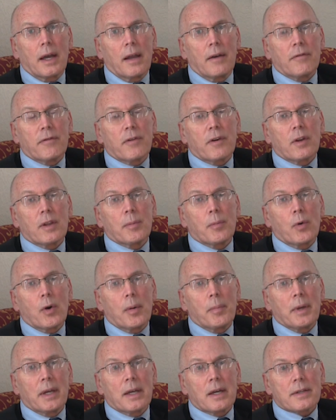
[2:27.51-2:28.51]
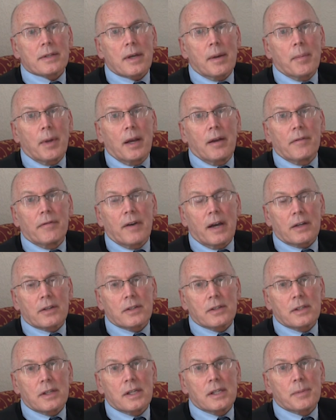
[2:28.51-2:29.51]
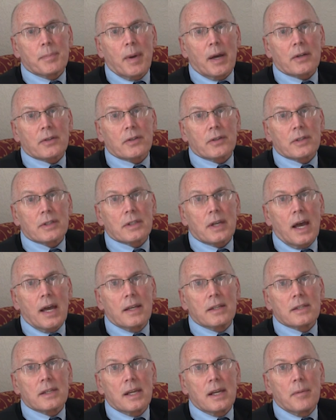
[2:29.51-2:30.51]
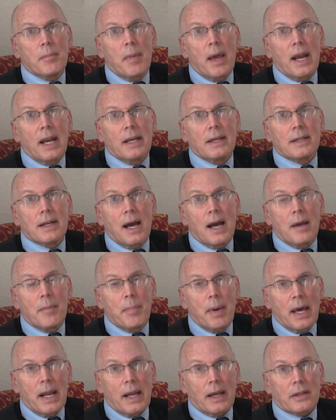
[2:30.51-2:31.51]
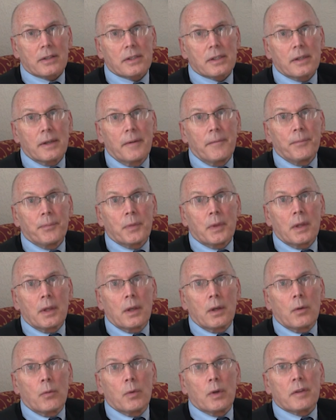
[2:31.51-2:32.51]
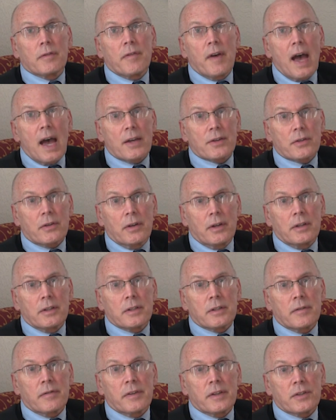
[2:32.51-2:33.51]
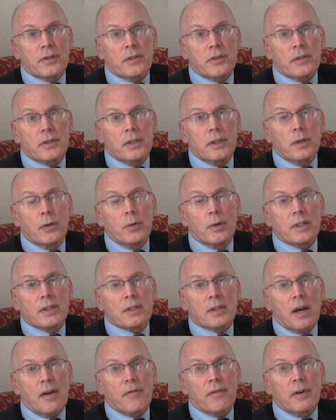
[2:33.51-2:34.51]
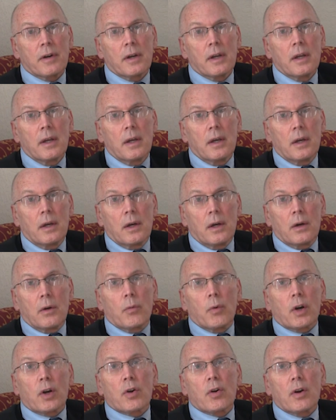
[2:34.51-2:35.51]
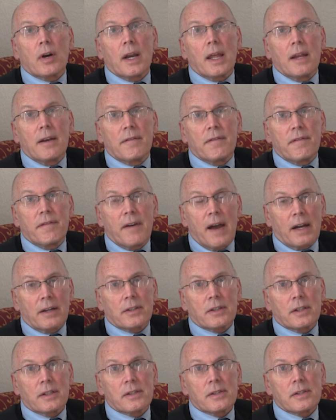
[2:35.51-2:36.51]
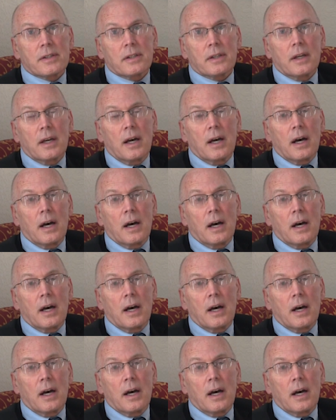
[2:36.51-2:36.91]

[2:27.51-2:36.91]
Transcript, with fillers: And furthermore, because I'm an infectious disease specialist, I had seen many diabetics with vascular insufficiency who had suffered recurrent infections